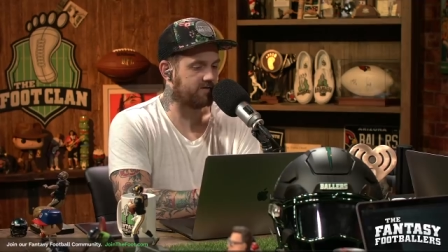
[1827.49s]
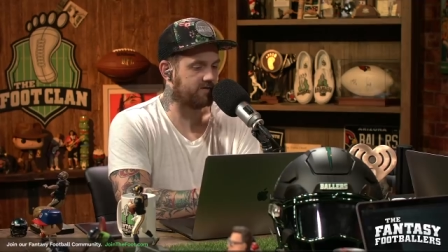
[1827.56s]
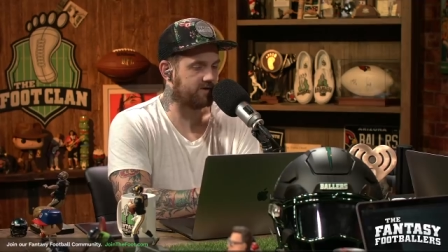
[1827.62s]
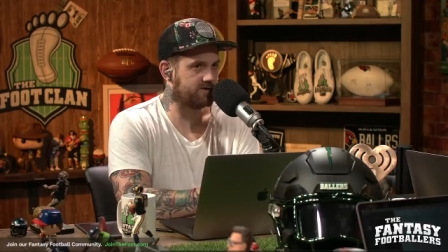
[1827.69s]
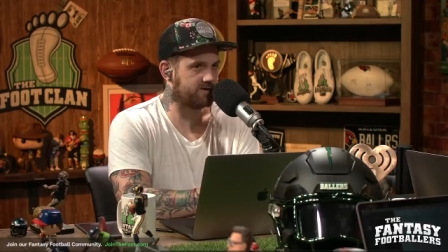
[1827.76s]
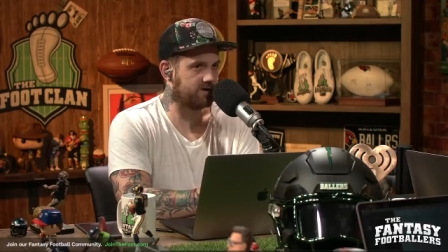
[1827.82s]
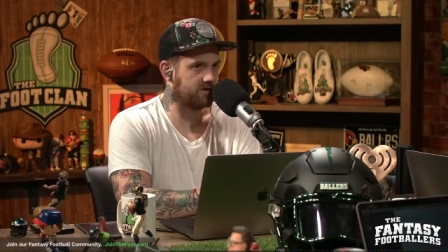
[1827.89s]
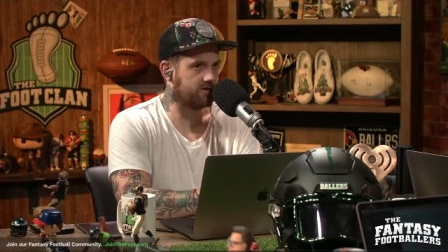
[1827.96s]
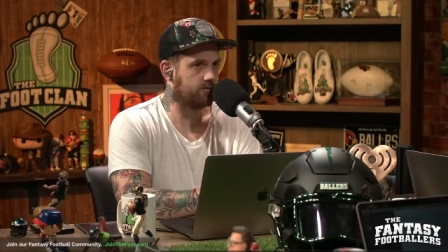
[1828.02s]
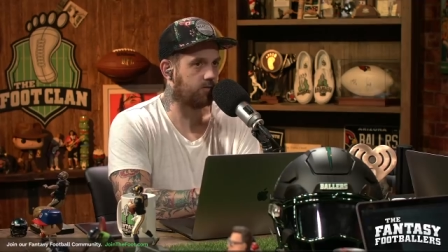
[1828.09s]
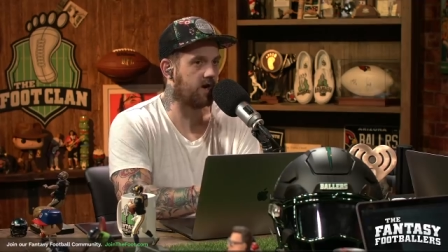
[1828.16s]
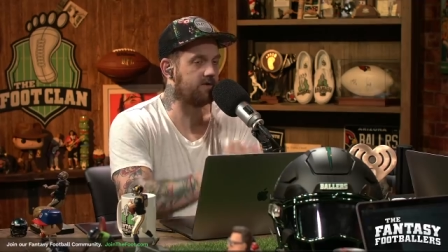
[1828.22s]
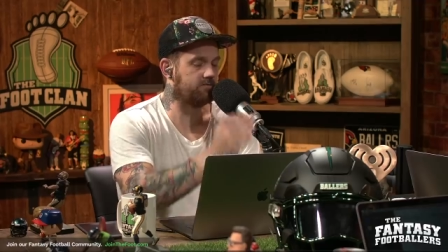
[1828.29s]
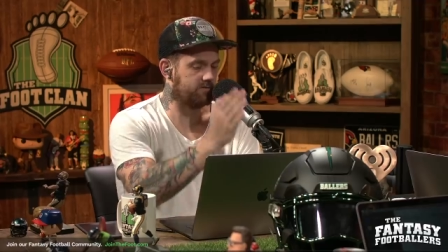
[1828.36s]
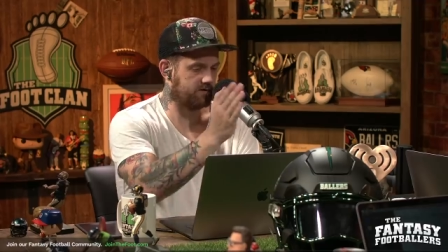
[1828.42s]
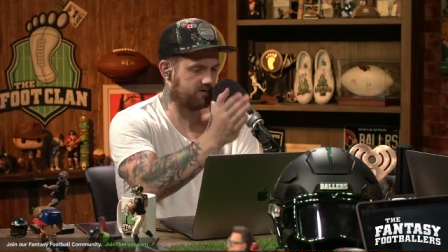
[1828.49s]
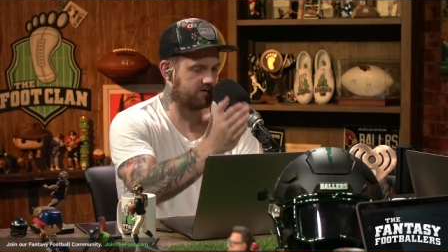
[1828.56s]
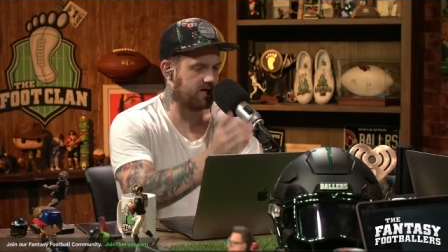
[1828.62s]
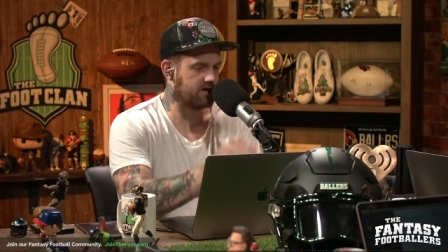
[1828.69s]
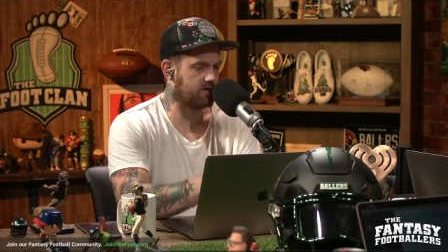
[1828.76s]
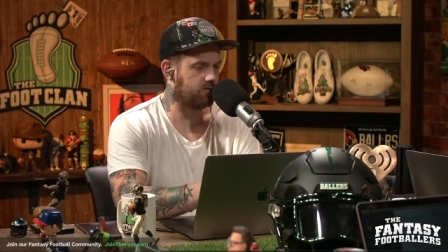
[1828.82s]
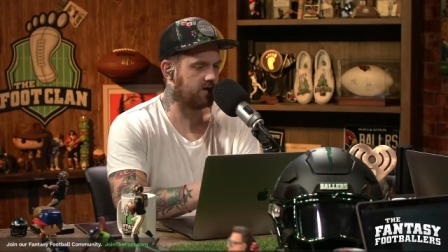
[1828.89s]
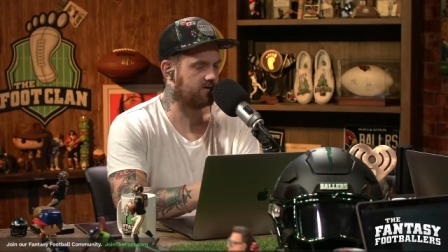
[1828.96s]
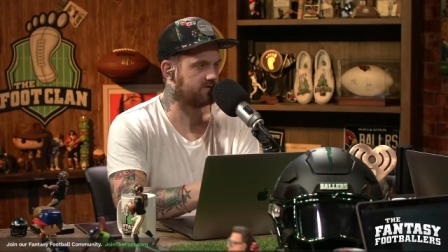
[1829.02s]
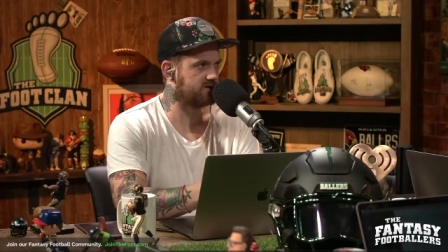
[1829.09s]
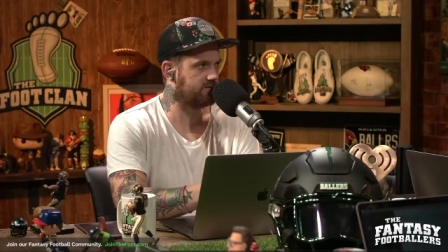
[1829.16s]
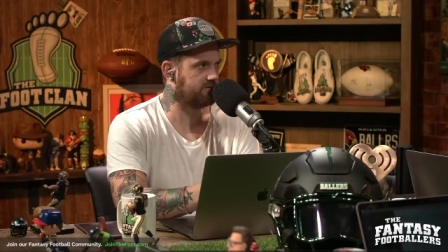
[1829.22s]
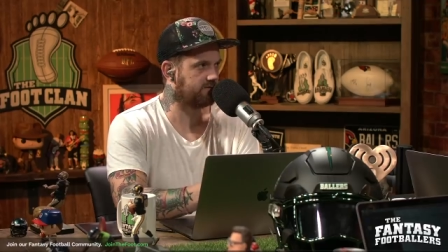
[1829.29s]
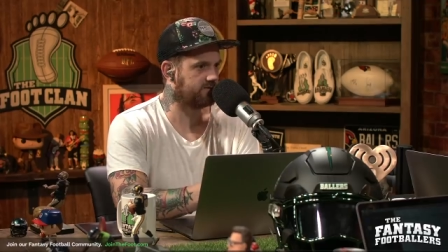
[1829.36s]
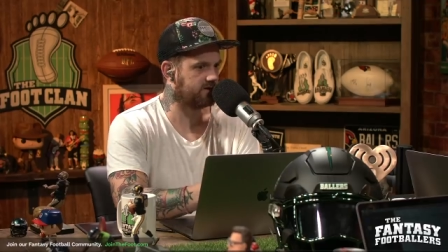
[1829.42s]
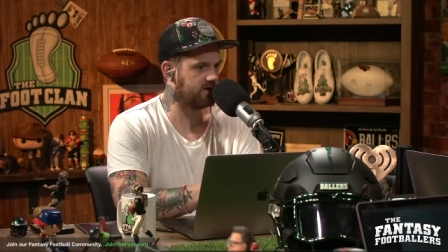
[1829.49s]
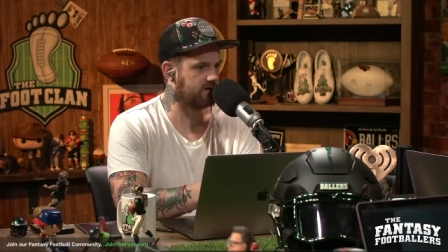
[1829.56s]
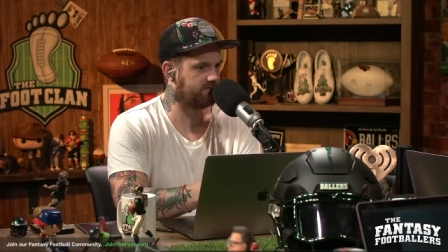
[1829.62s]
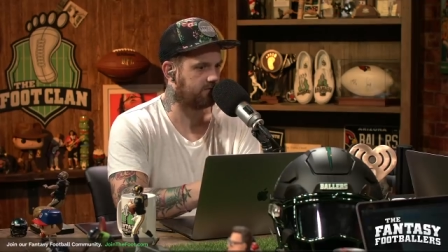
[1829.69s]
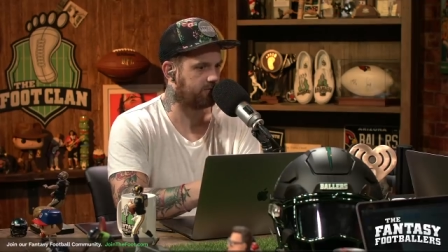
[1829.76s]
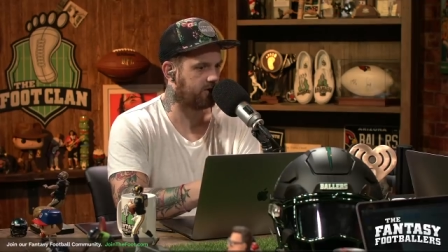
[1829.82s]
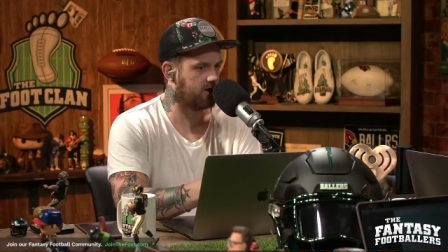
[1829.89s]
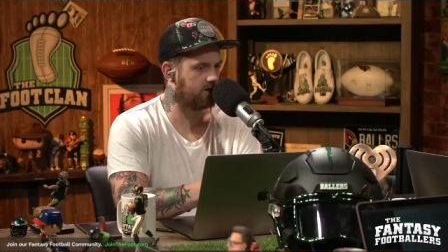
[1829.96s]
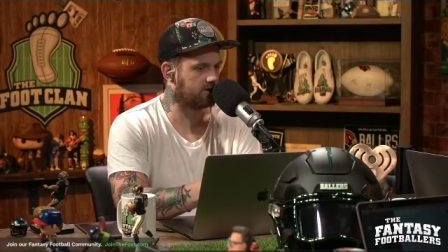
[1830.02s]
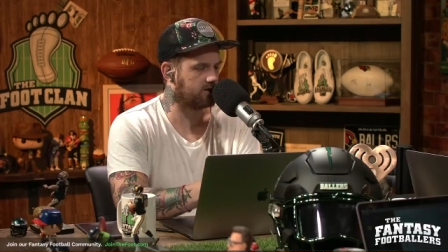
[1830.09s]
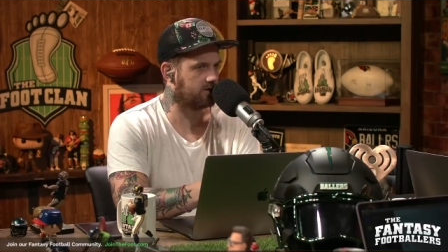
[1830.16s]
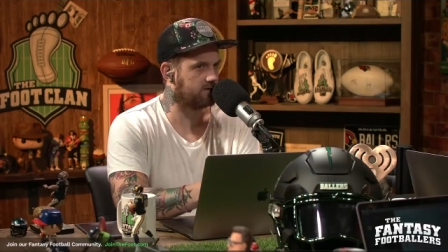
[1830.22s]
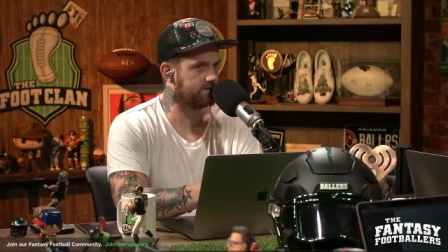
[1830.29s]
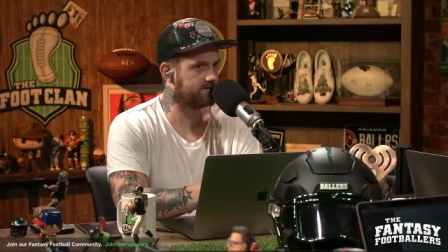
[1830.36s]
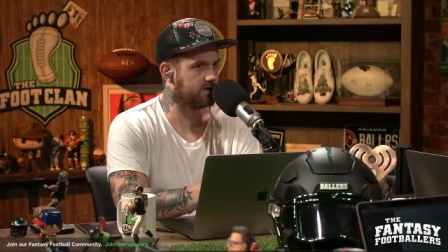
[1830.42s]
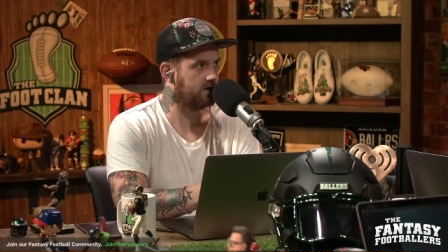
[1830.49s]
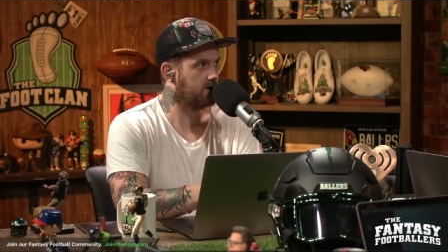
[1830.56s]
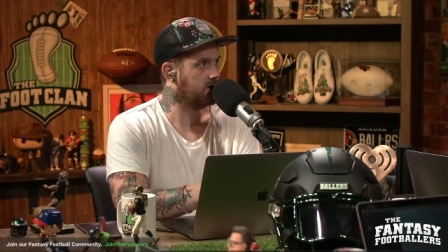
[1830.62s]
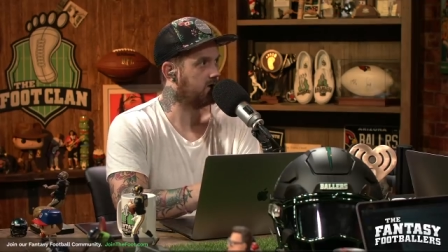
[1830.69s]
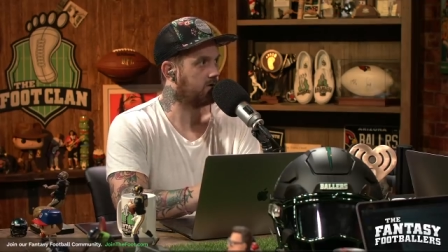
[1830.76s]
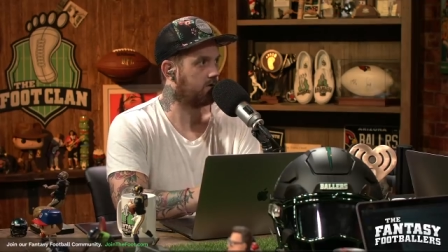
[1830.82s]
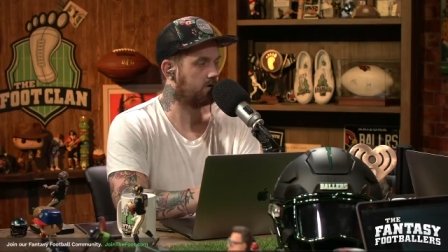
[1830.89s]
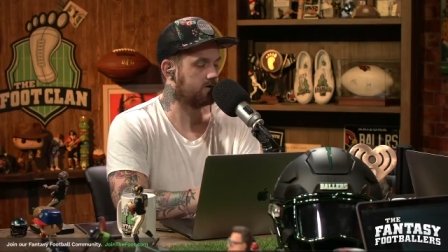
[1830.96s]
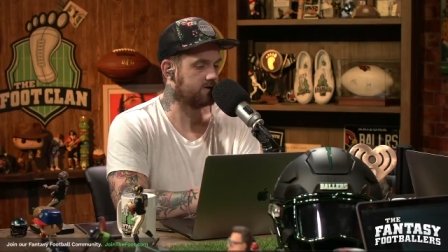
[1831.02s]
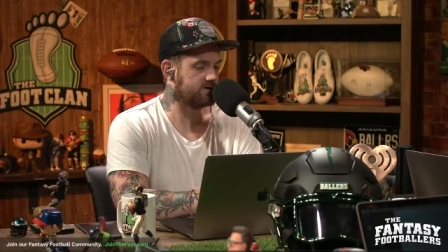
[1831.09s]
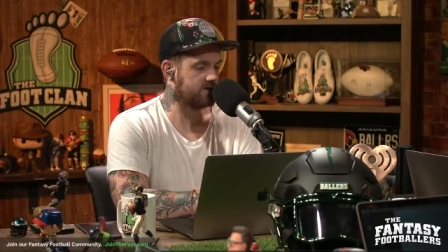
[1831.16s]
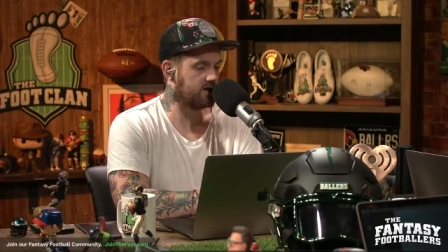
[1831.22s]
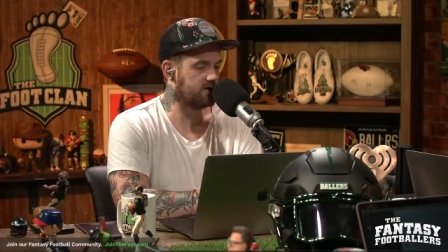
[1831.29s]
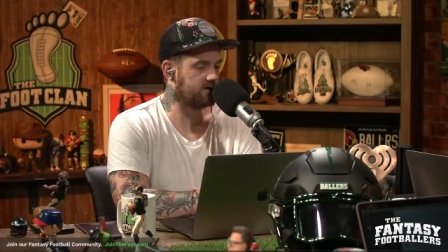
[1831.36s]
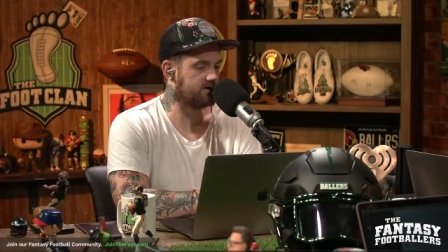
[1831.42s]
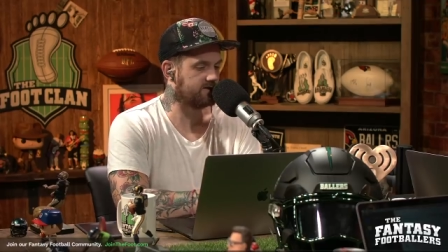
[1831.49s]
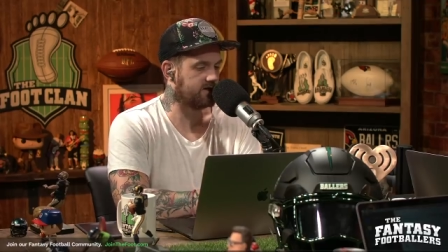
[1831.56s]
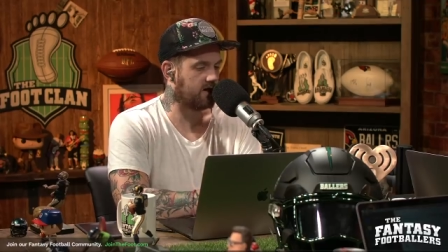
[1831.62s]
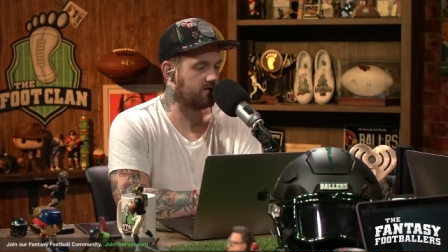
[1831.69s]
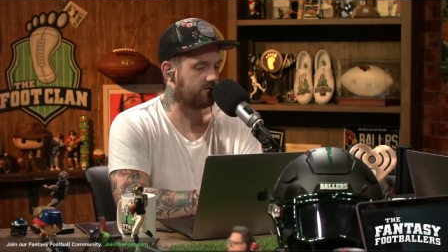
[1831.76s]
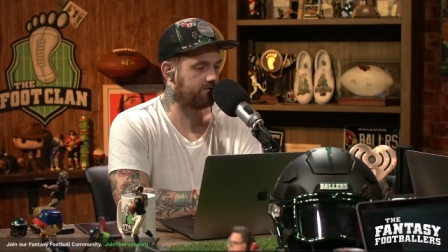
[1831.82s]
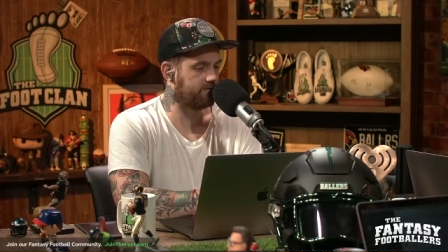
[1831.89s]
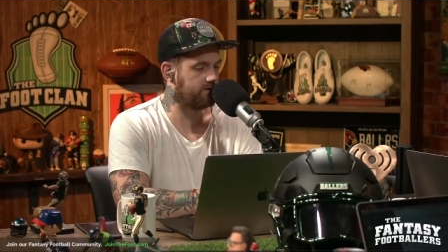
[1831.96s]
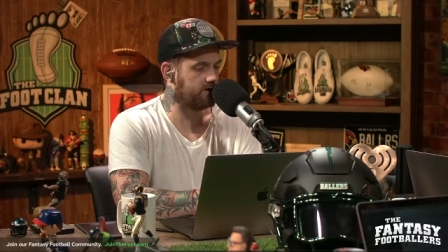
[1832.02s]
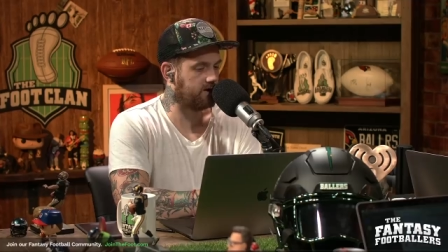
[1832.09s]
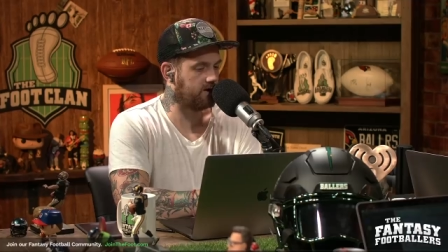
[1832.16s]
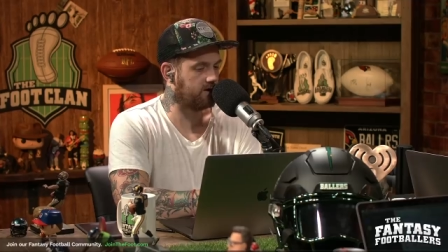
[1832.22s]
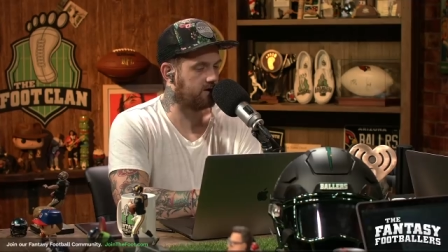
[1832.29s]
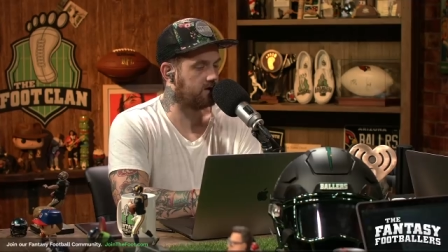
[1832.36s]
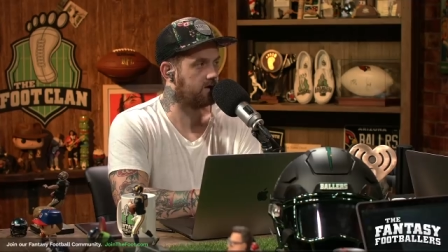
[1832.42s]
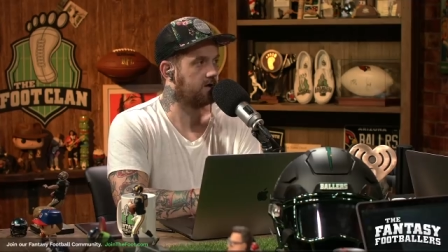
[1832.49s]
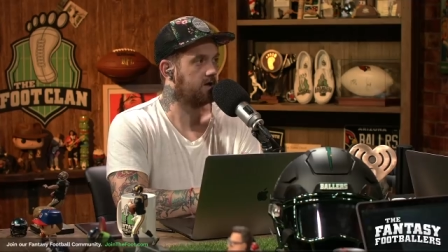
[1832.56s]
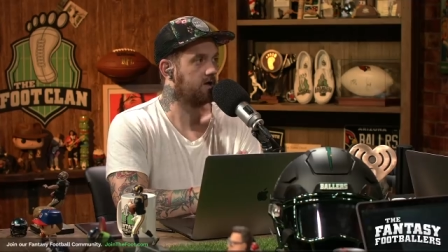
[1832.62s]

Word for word: Wide receiver year. for wide, Denver. Thank you. Wide receiver for the Denver Broncos. Courtland Sutton is out for the year.